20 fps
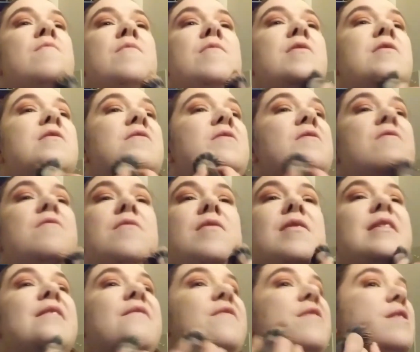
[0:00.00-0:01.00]
you don't
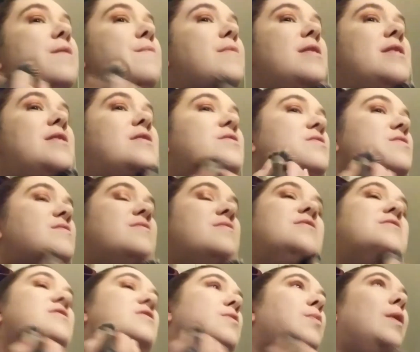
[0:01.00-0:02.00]
get very much.
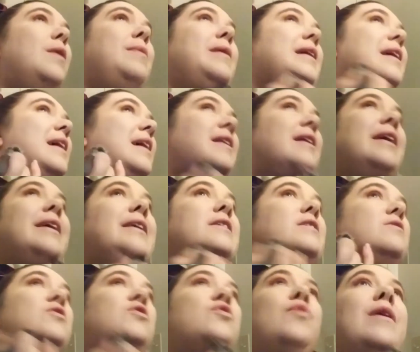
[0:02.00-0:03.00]
Probably get like
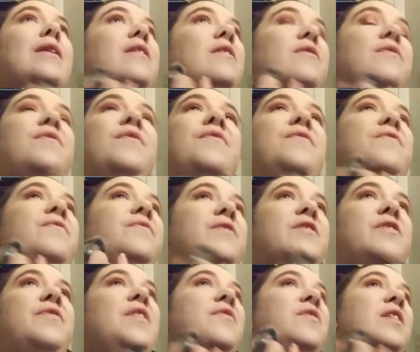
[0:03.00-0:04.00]
12 to
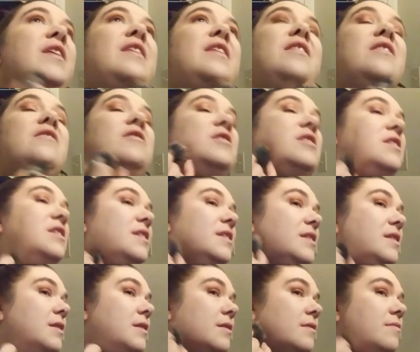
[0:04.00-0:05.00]
15
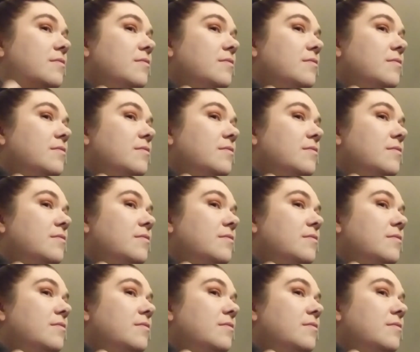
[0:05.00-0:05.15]
uses